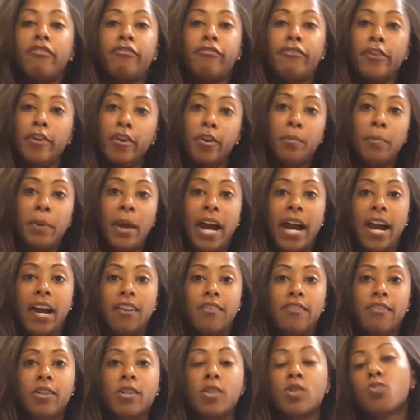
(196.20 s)
food
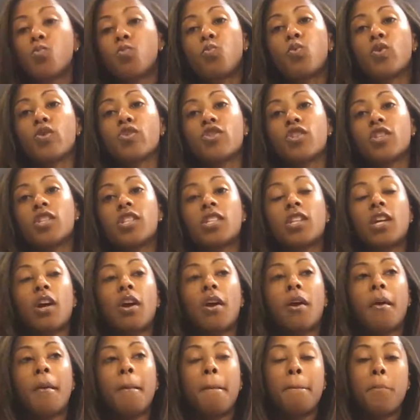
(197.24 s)
patterns, we're just
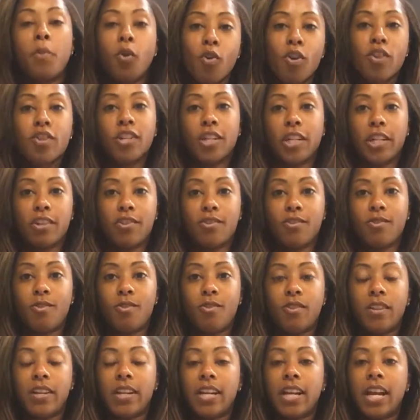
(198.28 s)
portion
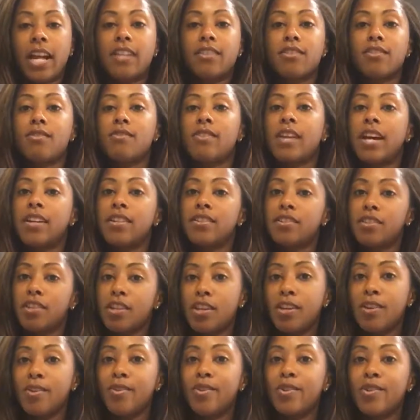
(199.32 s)
controlling, and so that is
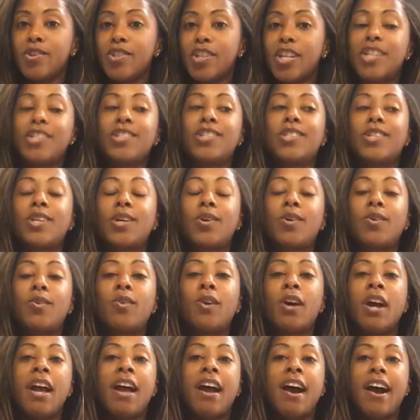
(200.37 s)
huge. And so
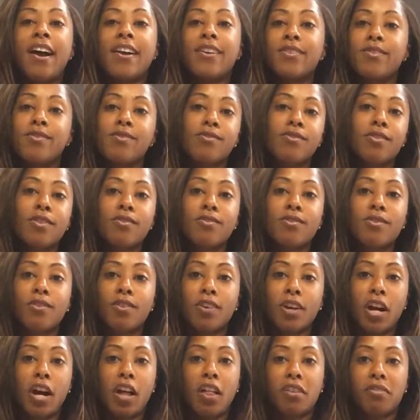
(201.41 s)
I use those little
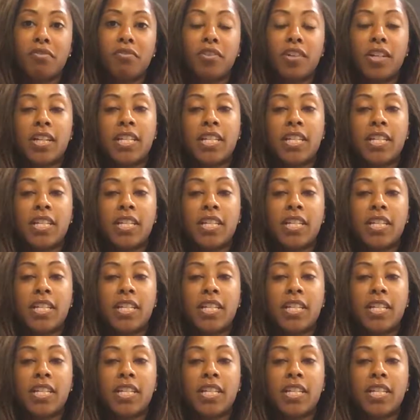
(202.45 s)
colorful